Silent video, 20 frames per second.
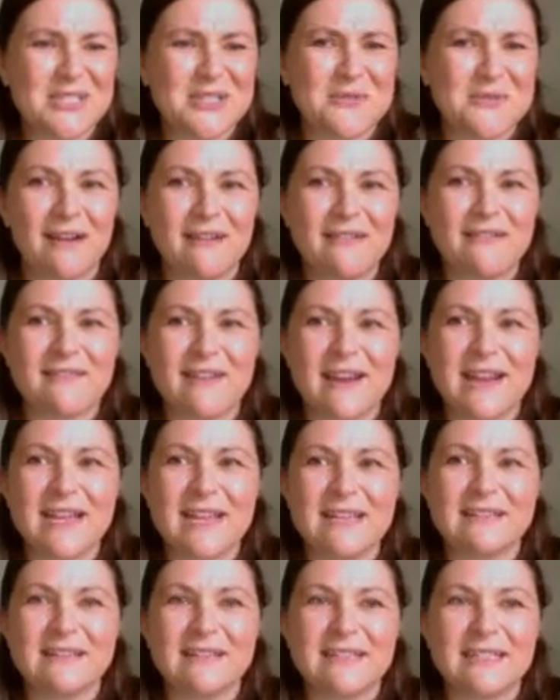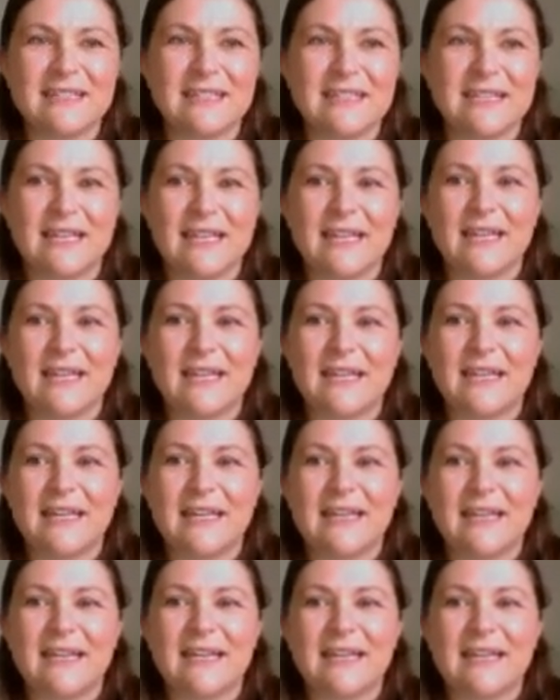Too hard, right?
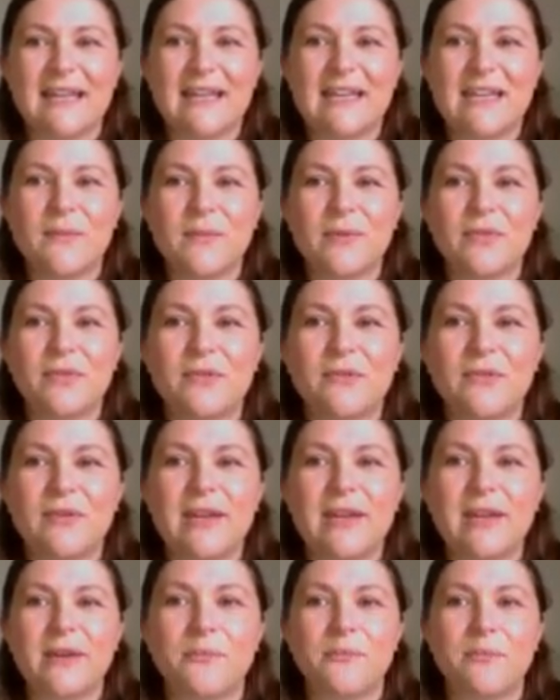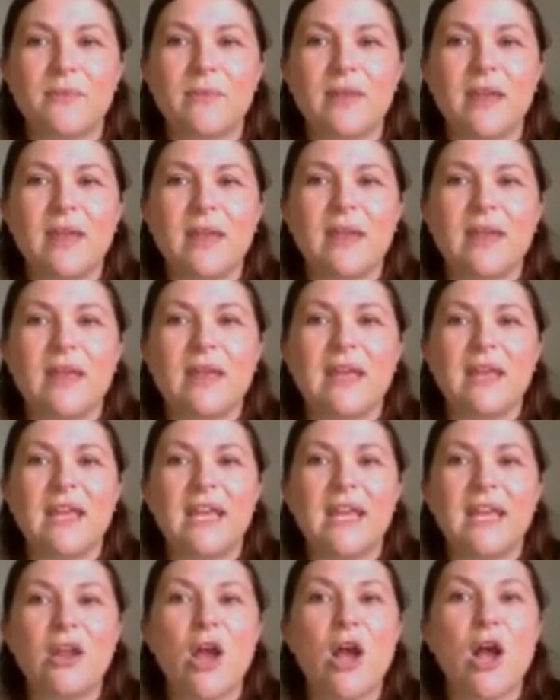Okay, number 3.
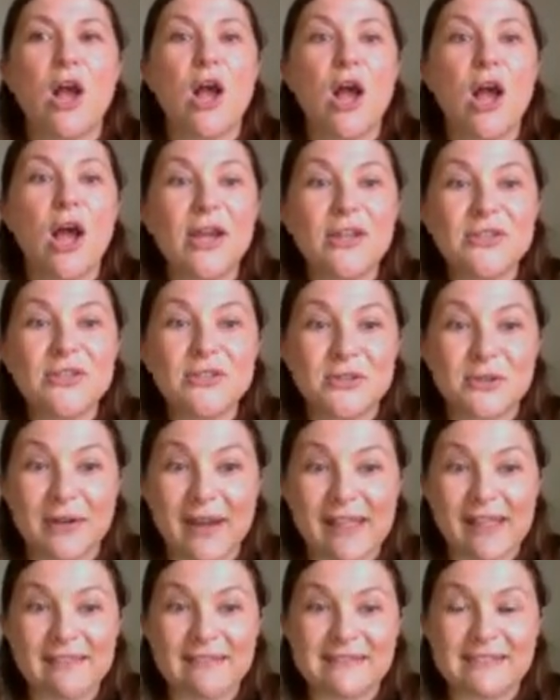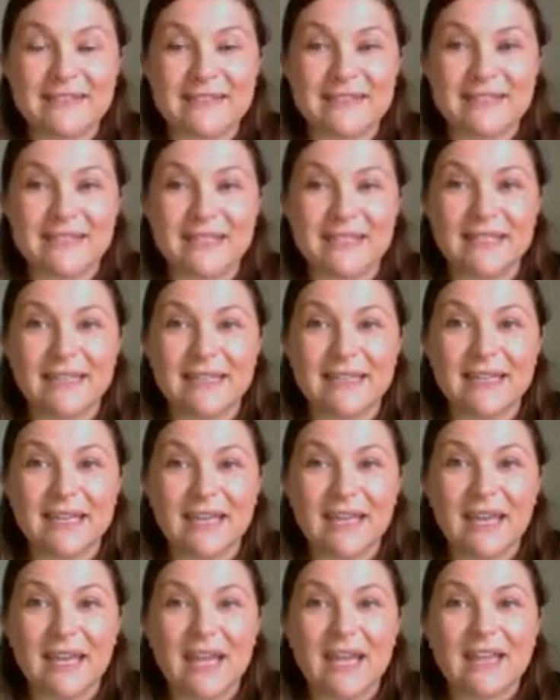In hundredths,
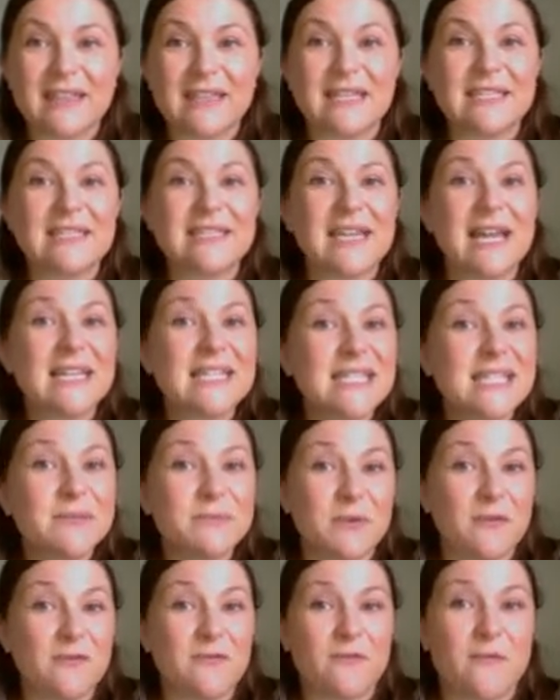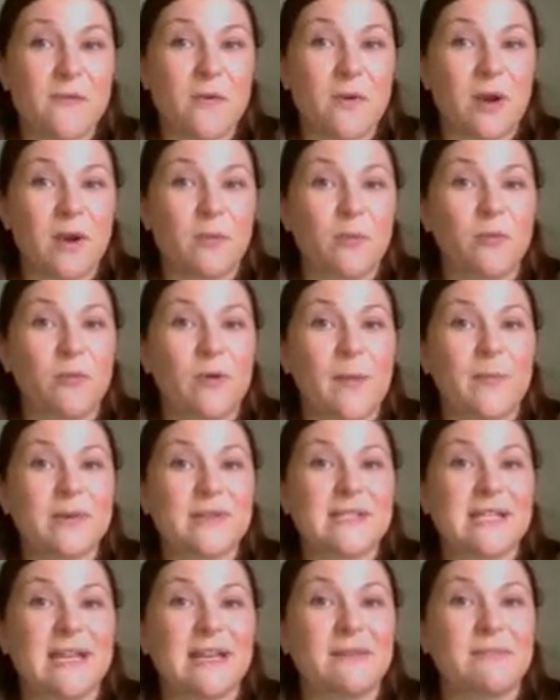the decimal form
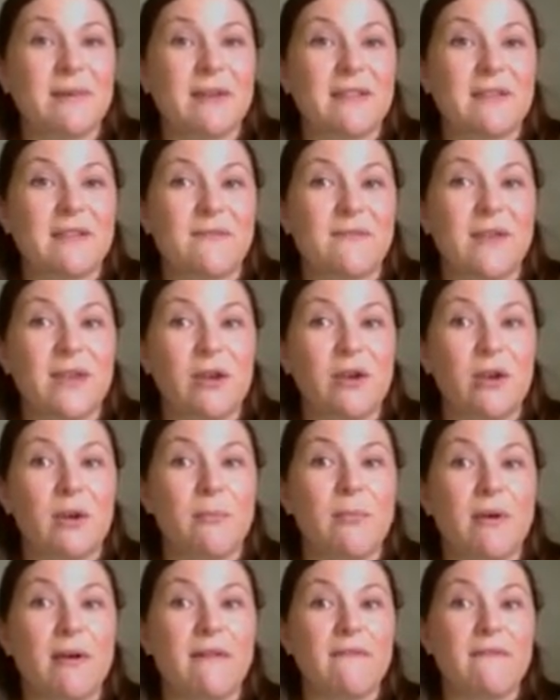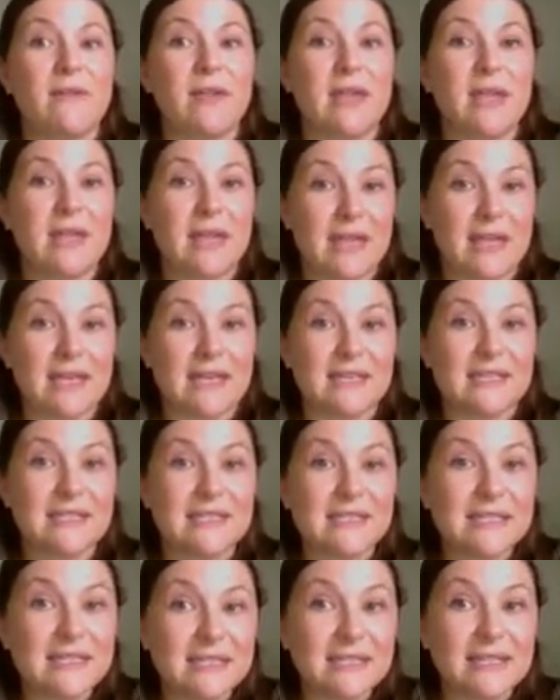represented by the figure above is,